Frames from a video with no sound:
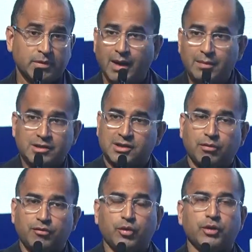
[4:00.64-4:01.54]
Maybe some
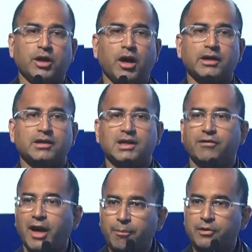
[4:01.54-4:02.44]
of you in the audience have
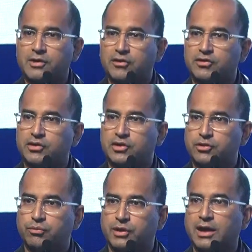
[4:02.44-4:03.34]
hypertension. Just
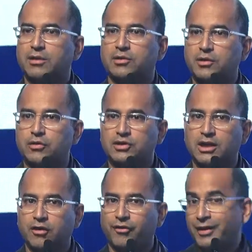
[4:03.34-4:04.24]
think it to
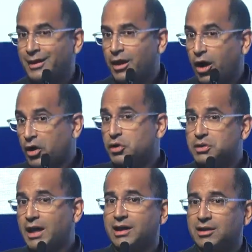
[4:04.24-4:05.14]
yourself. Are you
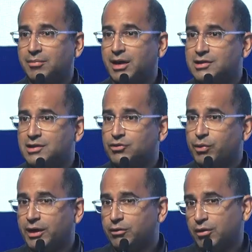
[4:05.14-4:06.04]
taking the medicines
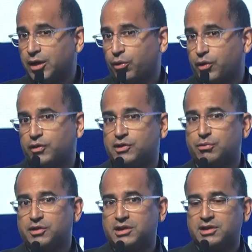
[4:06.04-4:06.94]
regularly where there's a
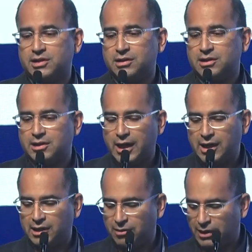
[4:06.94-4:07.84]
resistance to
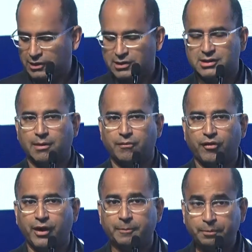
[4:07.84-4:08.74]
taking the medicines up front?